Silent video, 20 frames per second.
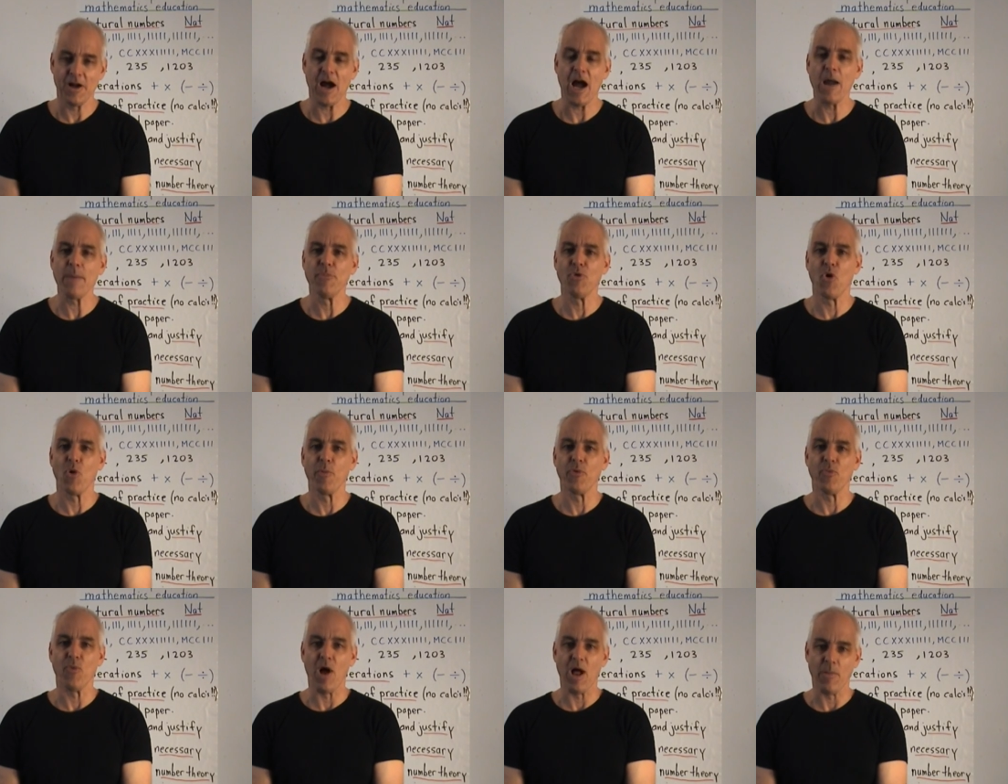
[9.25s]
I'm
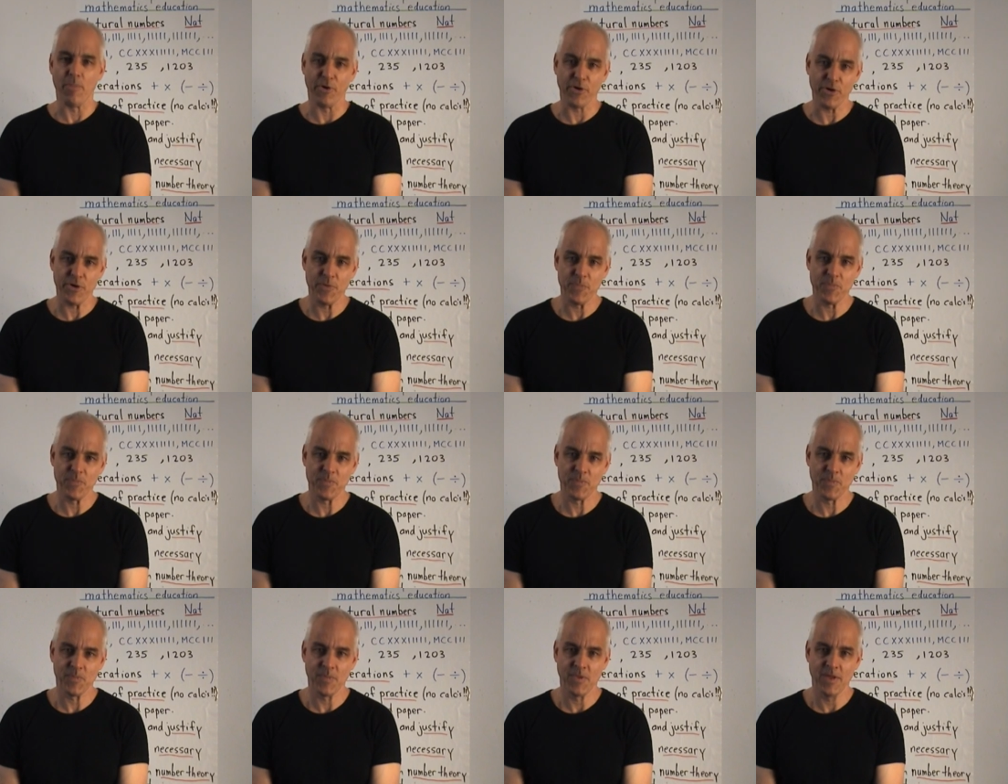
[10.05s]
Norman Wildberger,
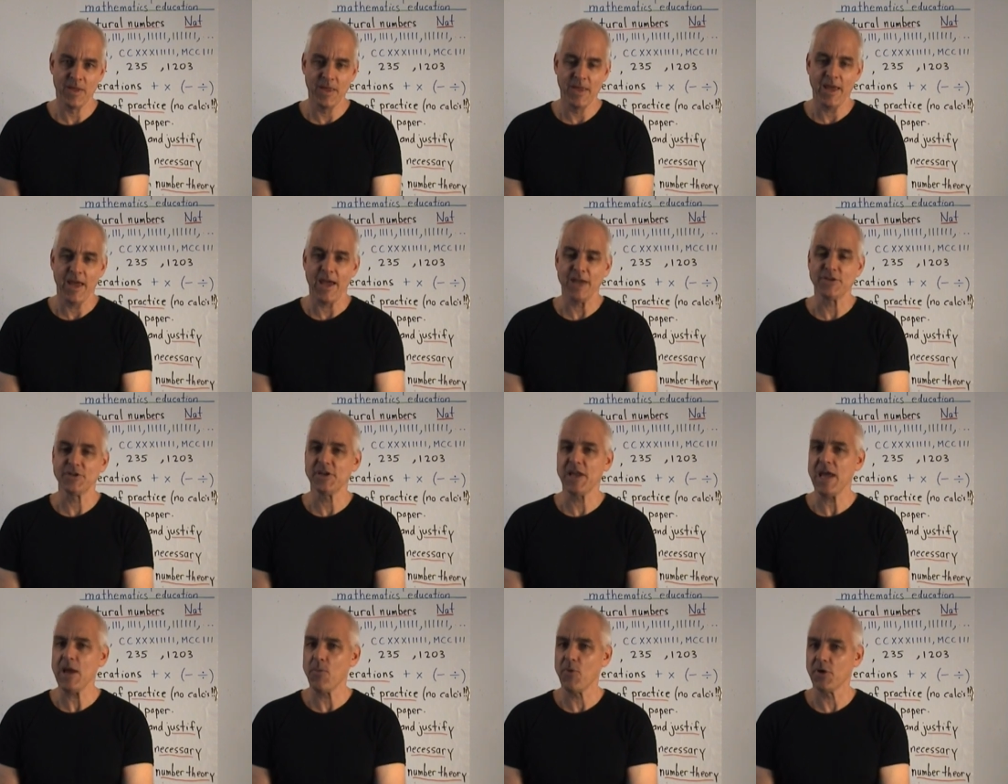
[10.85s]
and
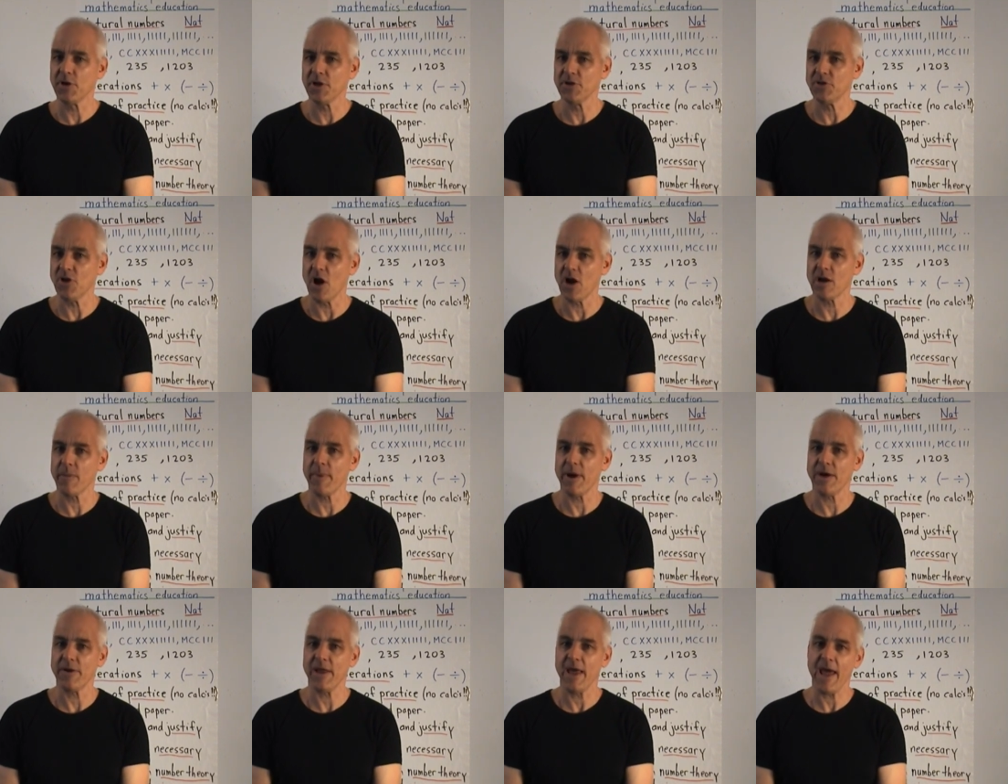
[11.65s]
today we're going to talk
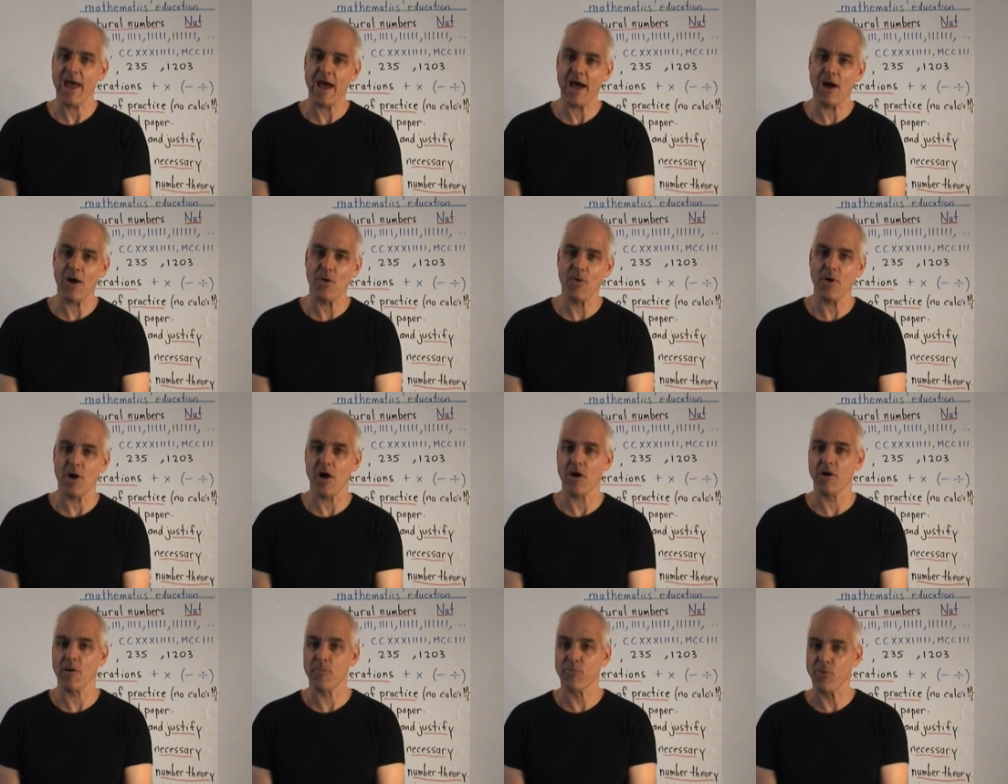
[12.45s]
about how
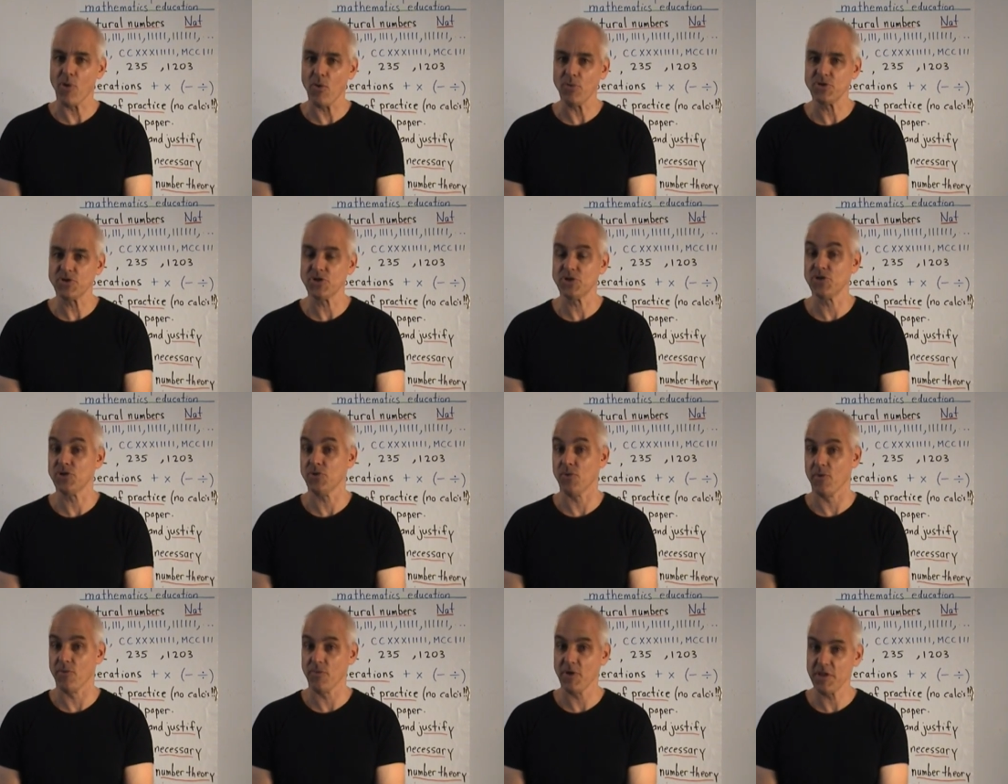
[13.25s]
our approach
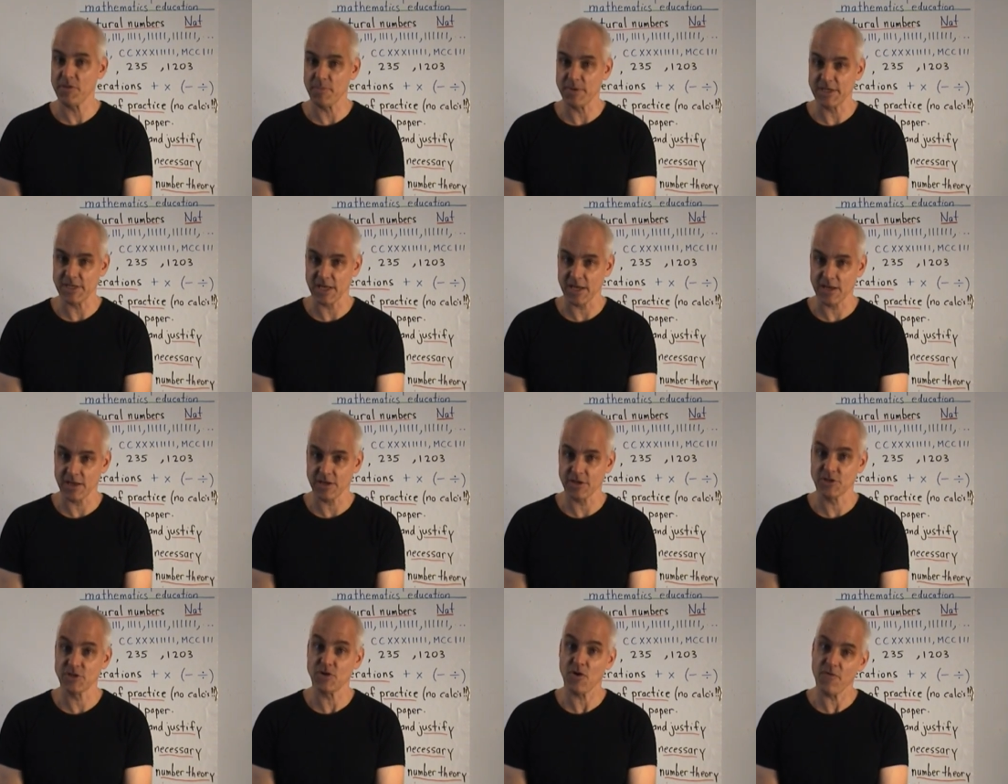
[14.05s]
to
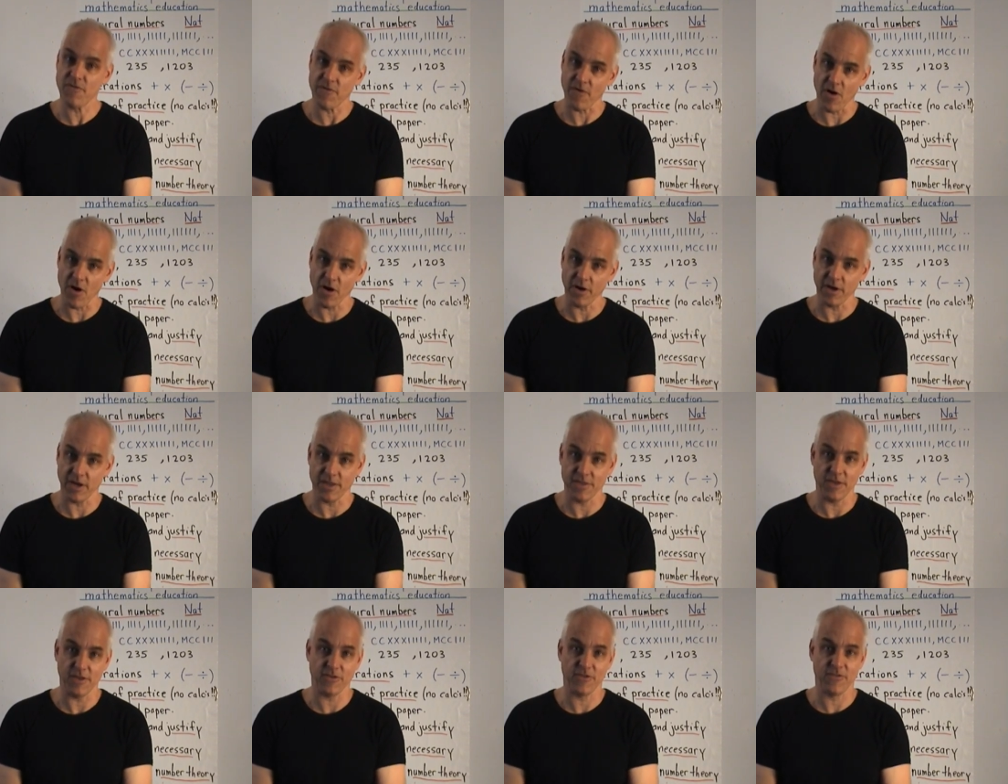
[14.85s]
arithmetic so far
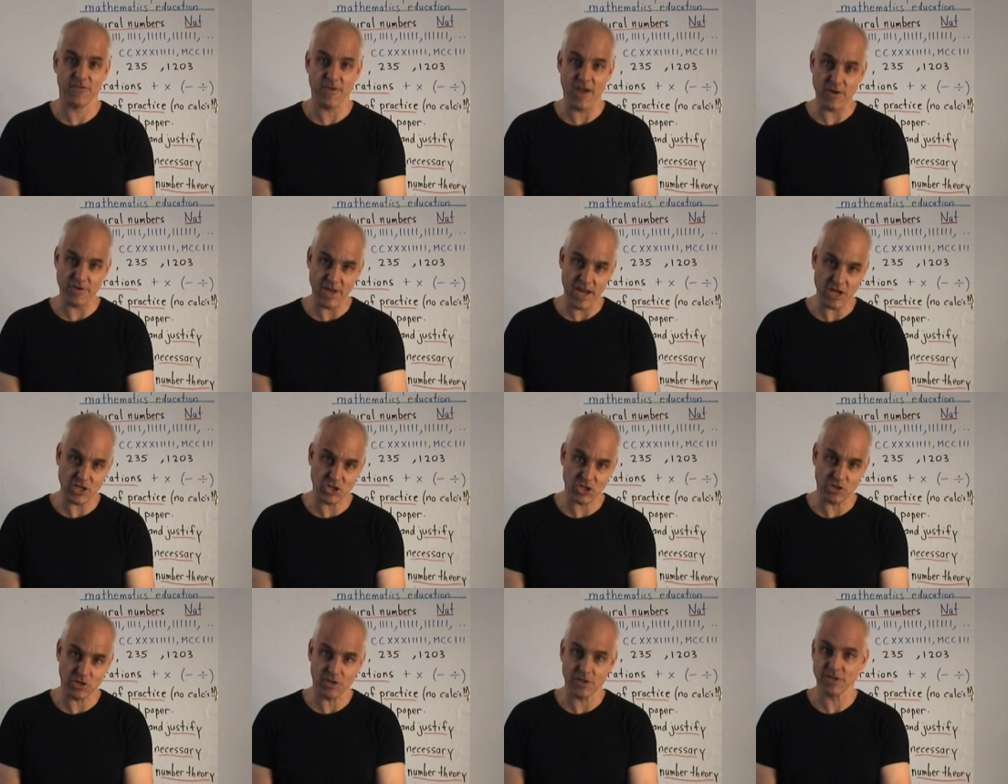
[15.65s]
in this
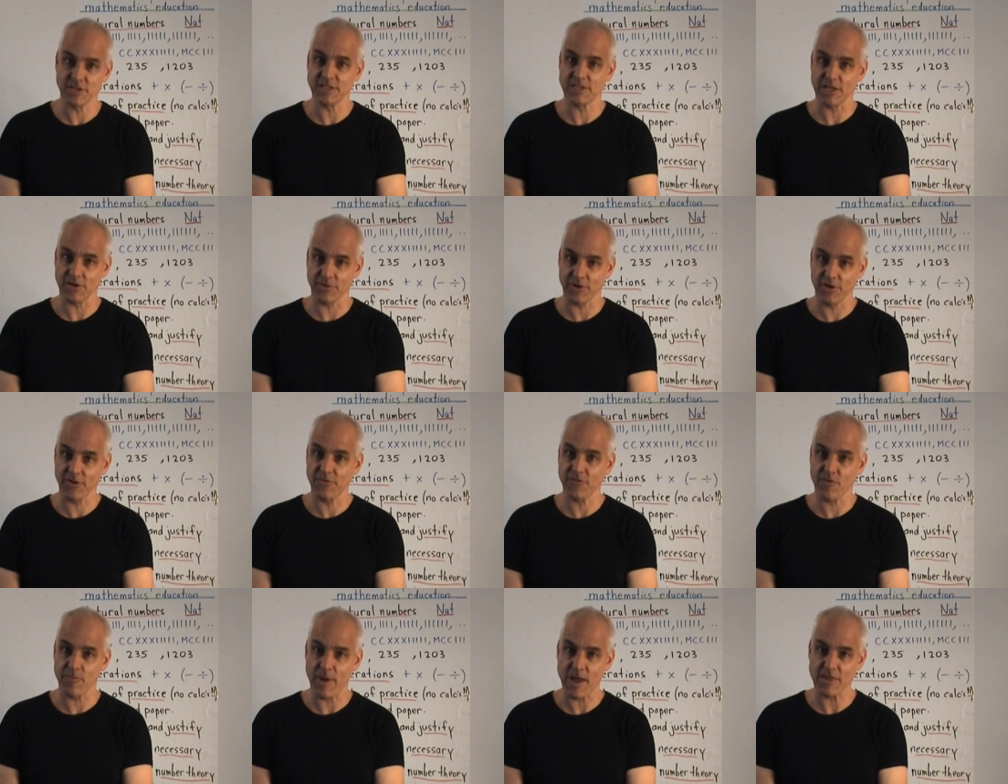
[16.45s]
foundational
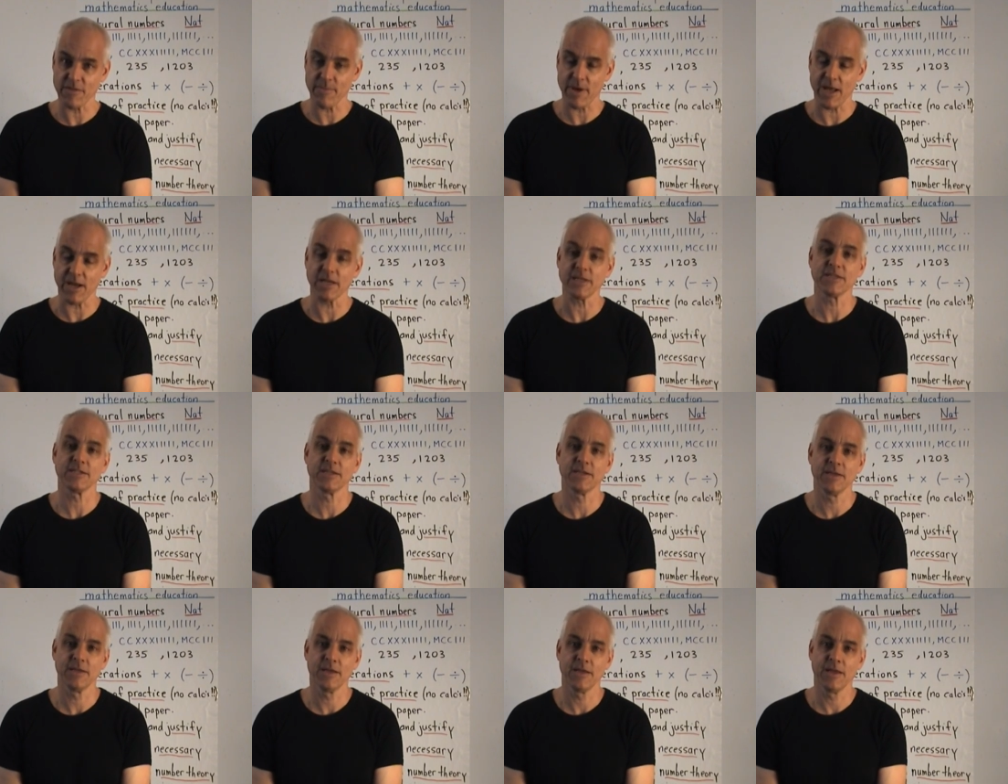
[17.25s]
series for
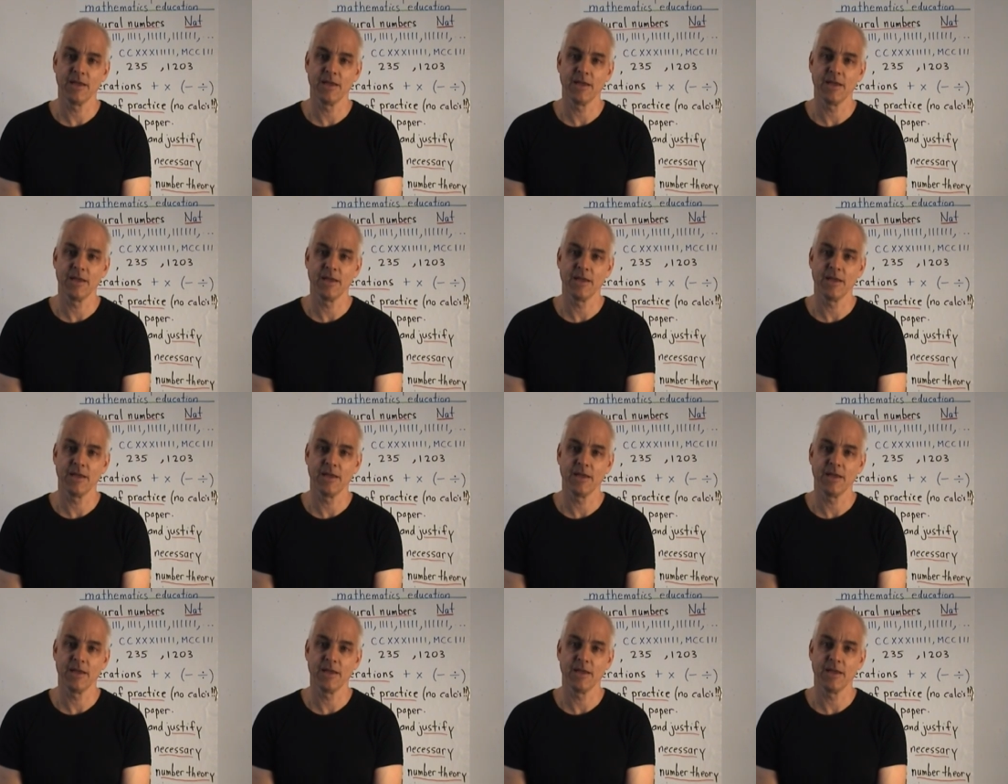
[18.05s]
mathematics